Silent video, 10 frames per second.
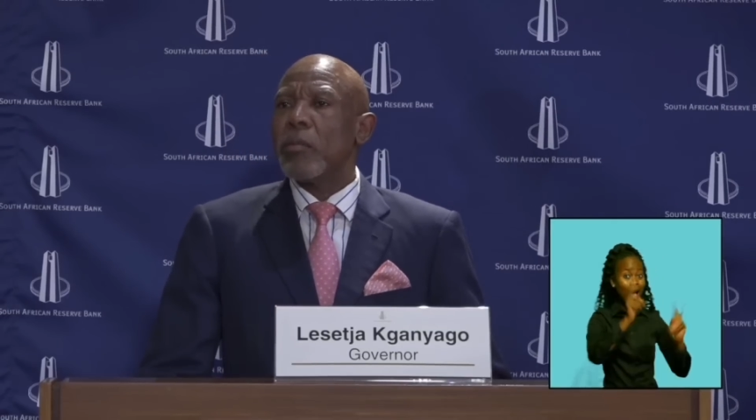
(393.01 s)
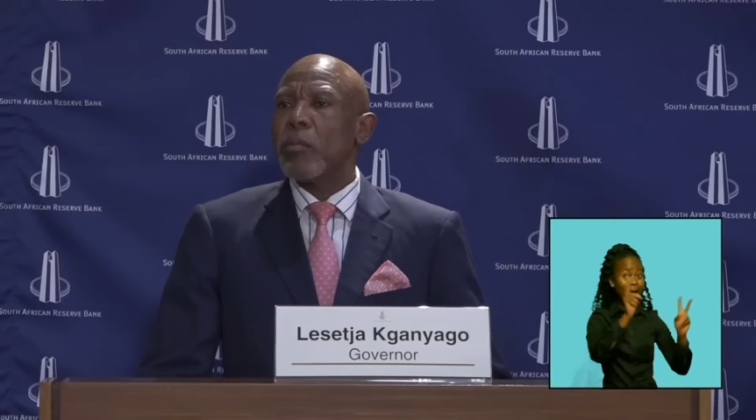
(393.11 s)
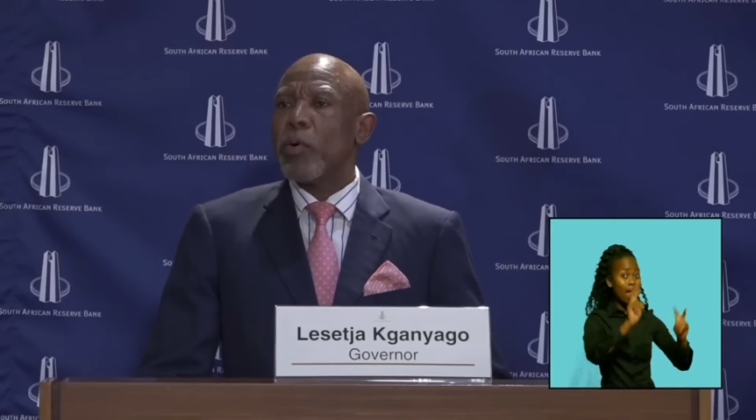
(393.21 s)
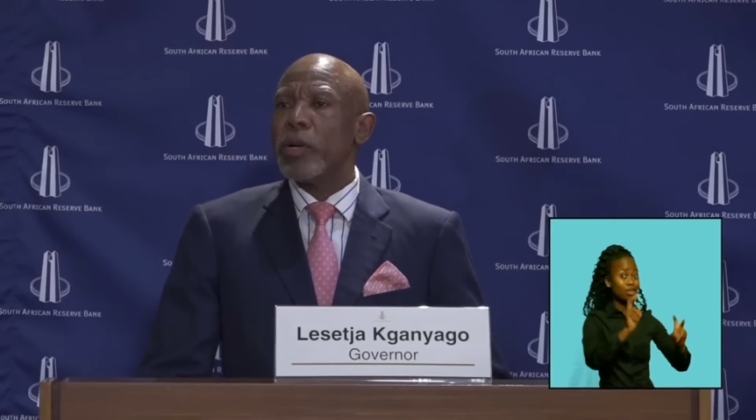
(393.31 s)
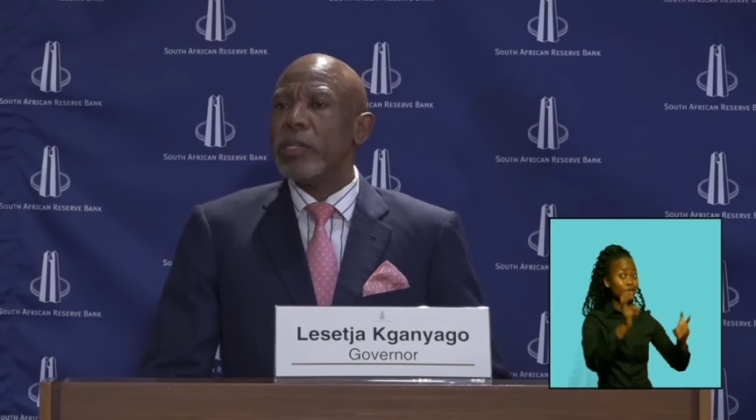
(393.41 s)

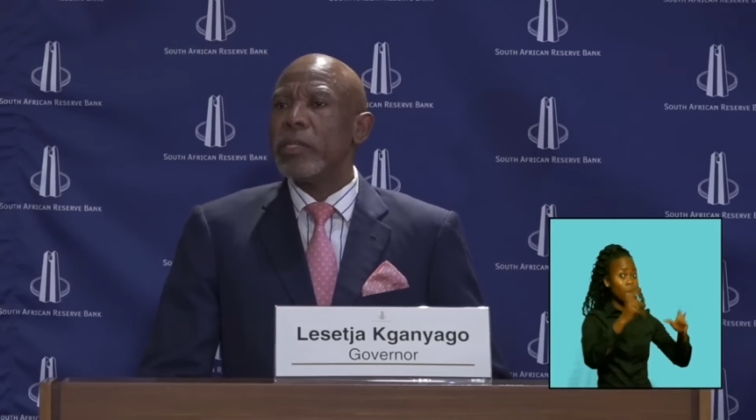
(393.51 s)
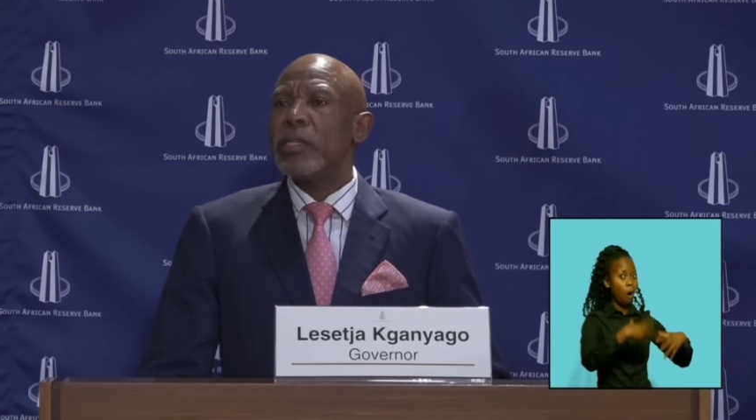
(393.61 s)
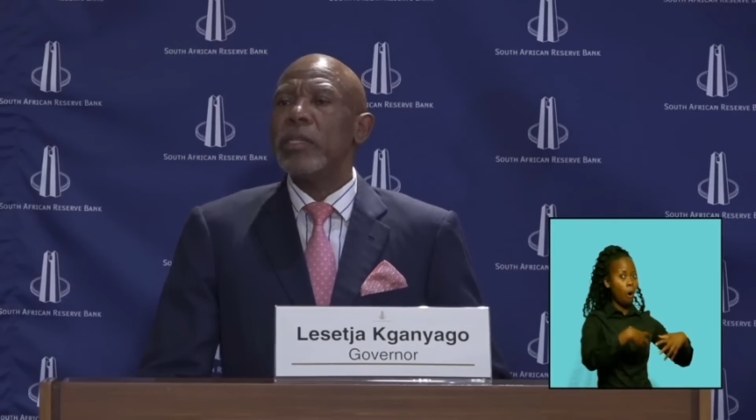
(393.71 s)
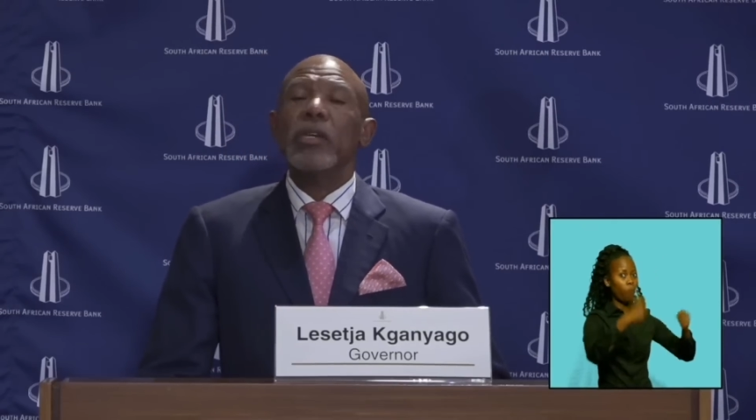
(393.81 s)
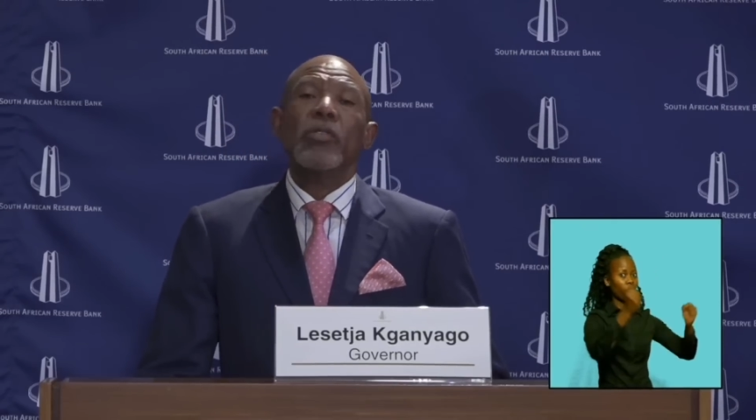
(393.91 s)

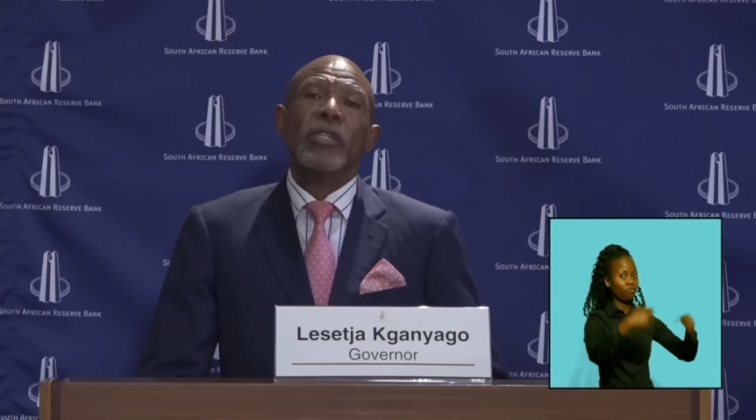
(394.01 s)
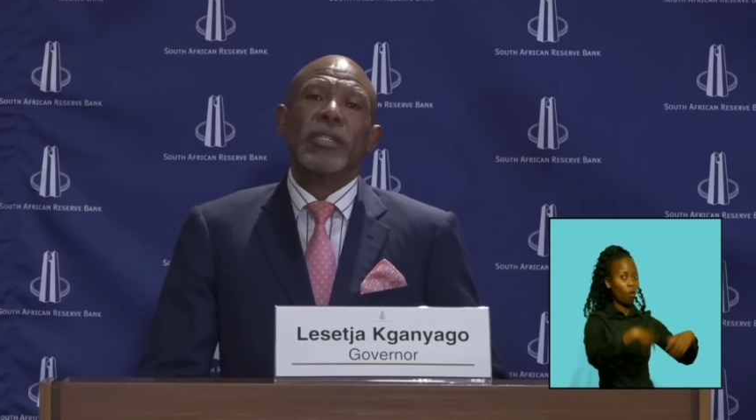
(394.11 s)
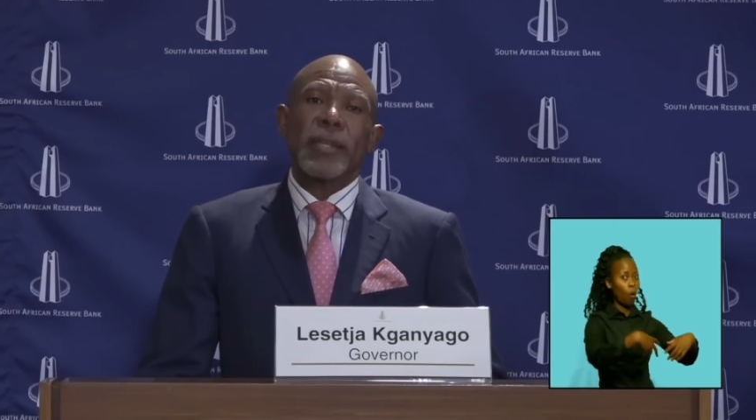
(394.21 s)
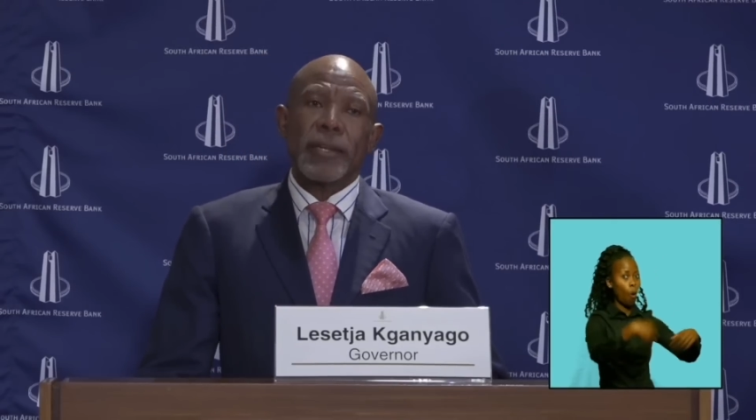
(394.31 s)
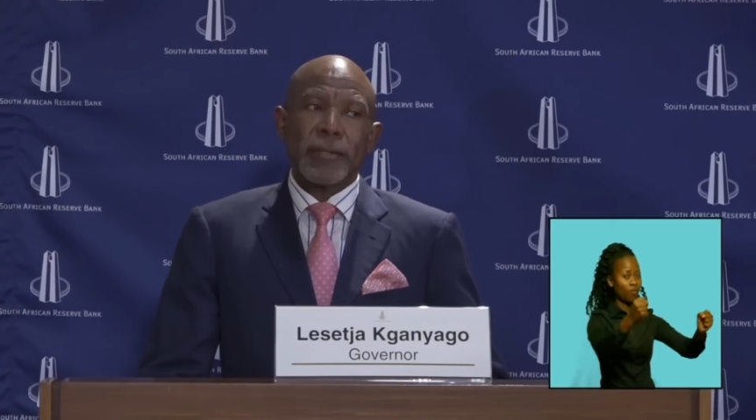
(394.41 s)
policy
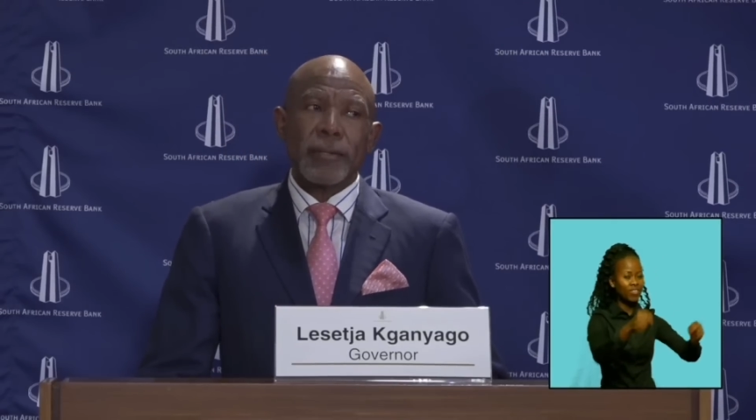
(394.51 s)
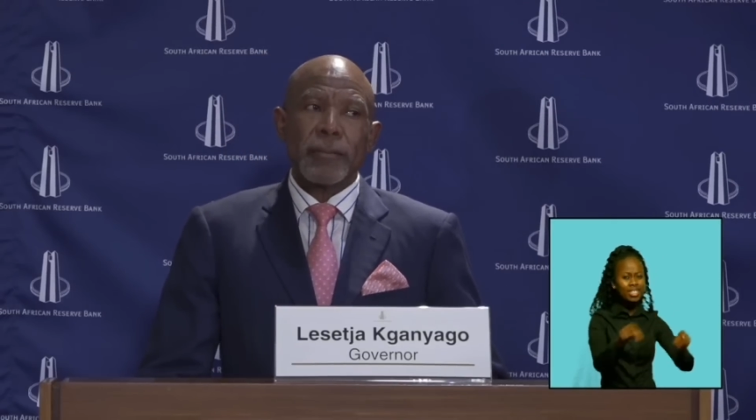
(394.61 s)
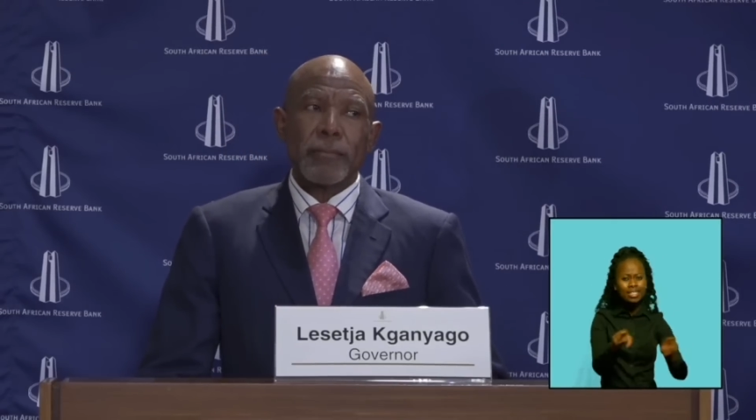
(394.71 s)
constraints.